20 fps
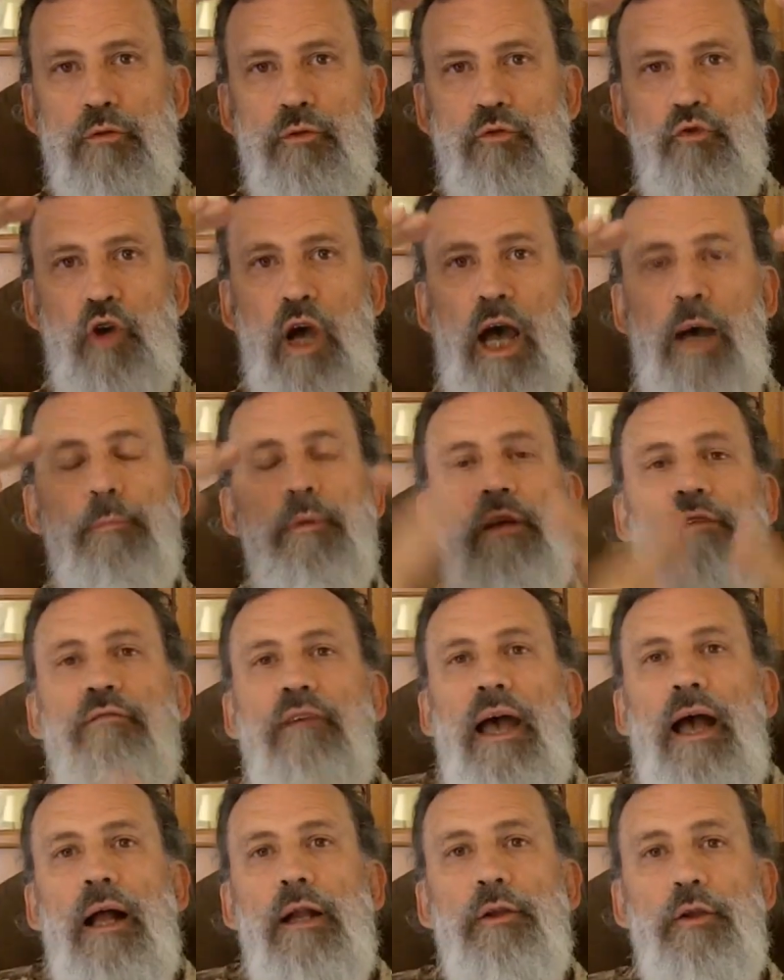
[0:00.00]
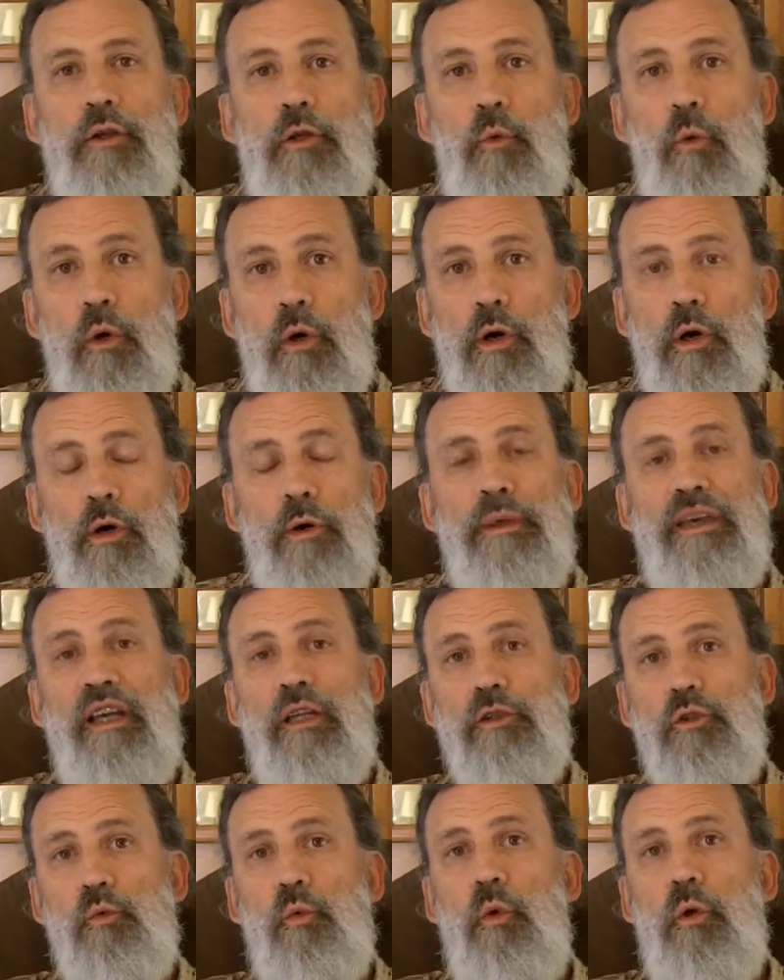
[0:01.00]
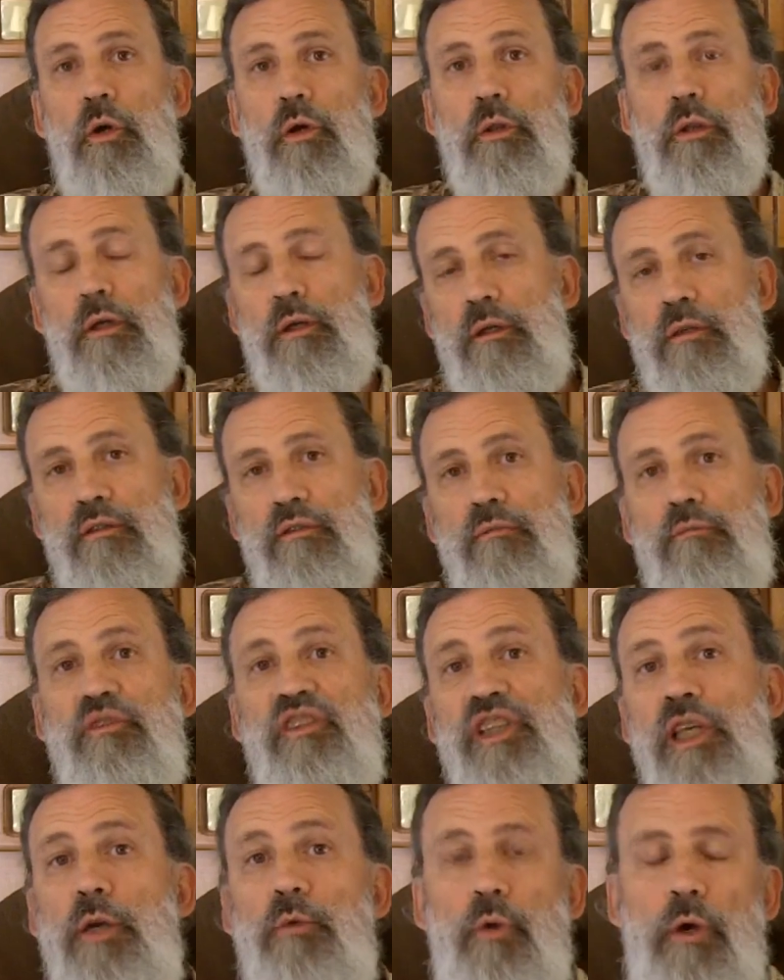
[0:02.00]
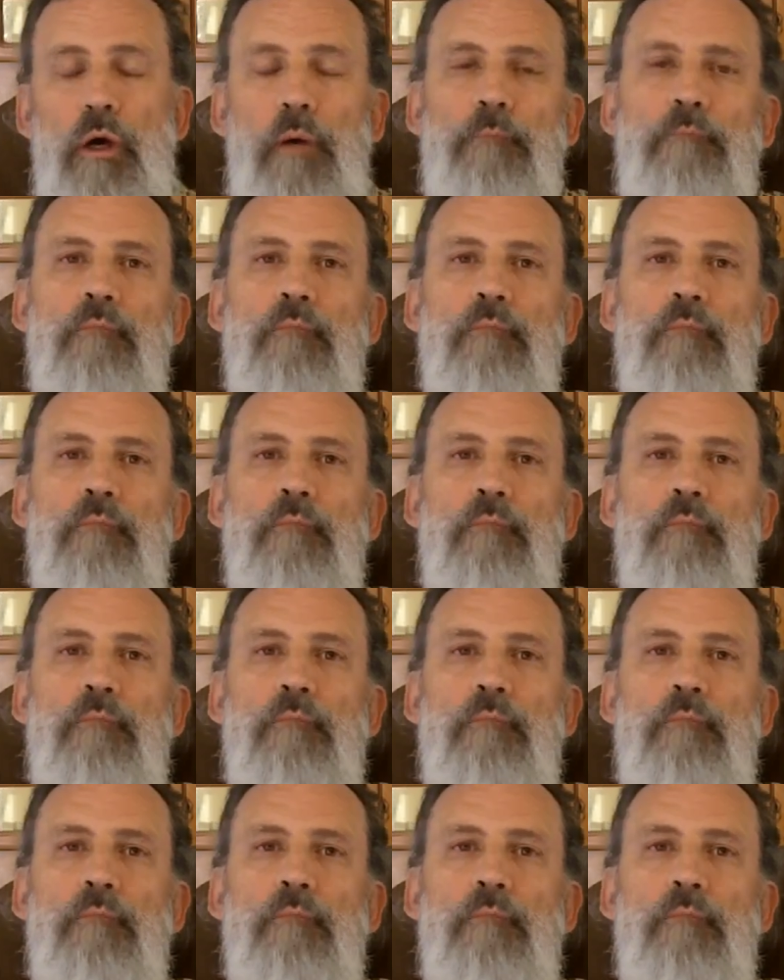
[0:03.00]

drop in value to where it's worth zero.